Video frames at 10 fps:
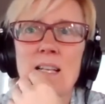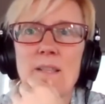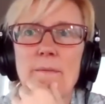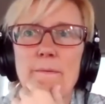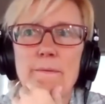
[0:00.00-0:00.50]

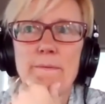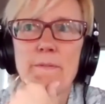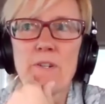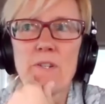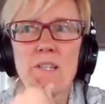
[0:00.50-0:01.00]
The
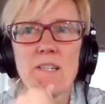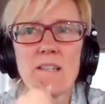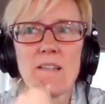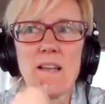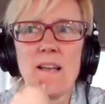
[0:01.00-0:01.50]

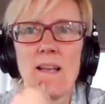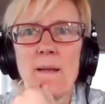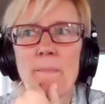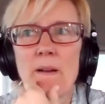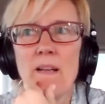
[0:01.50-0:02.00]
first
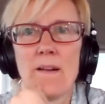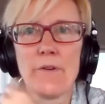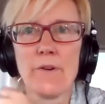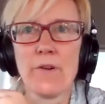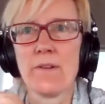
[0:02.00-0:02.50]
time I
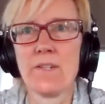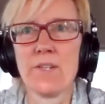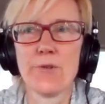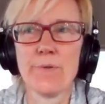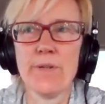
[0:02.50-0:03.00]
ever heard a
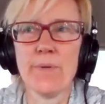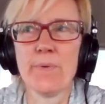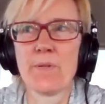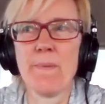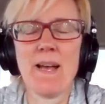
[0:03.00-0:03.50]
didgeridoo
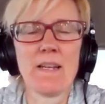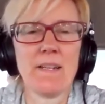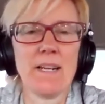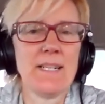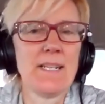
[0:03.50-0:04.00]
was back
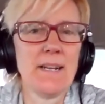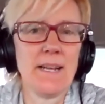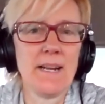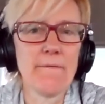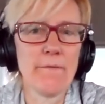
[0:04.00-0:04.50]
in
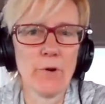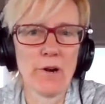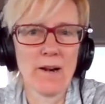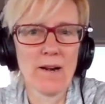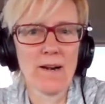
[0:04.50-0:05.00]

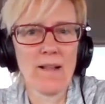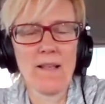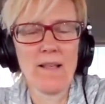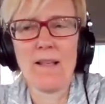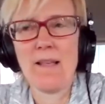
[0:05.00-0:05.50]
1994,
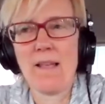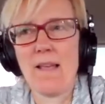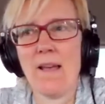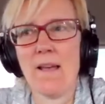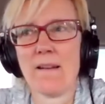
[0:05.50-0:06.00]

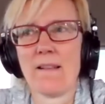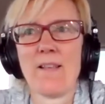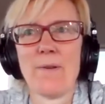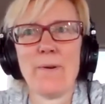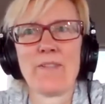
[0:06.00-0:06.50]
and
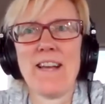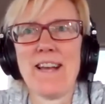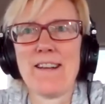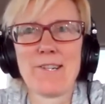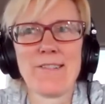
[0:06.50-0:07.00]
it was
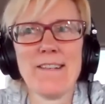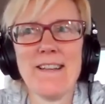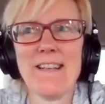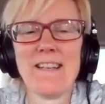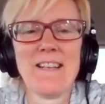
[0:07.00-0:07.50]

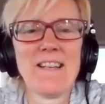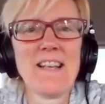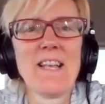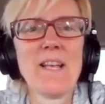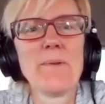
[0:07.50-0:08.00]
actually
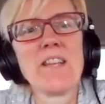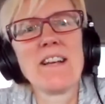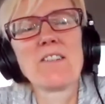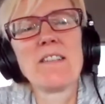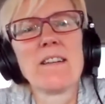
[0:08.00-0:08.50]

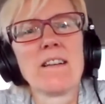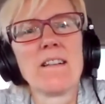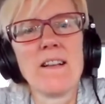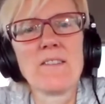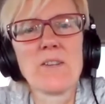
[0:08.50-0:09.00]
at a
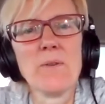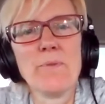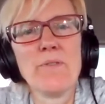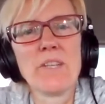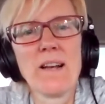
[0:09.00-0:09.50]
classical
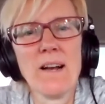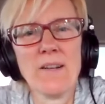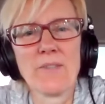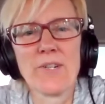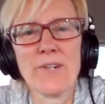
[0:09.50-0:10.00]
music
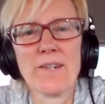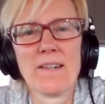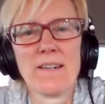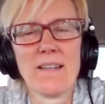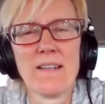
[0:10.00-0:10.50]
concert.
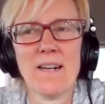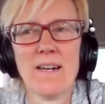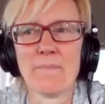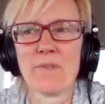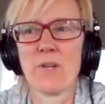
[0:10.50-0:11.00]

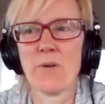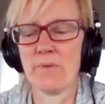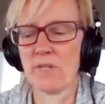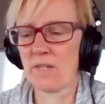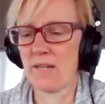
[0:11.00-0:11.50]
So it
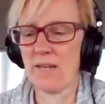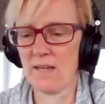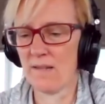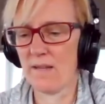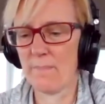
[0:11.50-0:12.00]
was
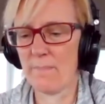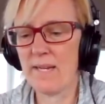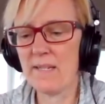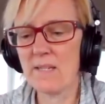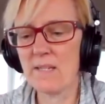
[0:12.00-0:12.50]
a
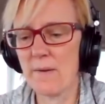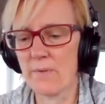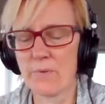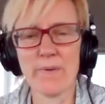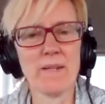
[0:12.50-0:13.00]
piece that
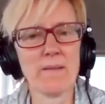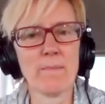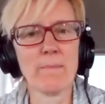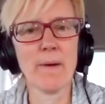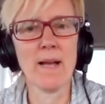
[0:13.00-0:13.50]
was
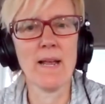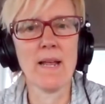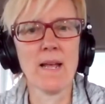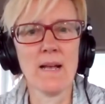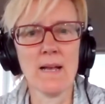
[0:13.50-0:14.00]
written by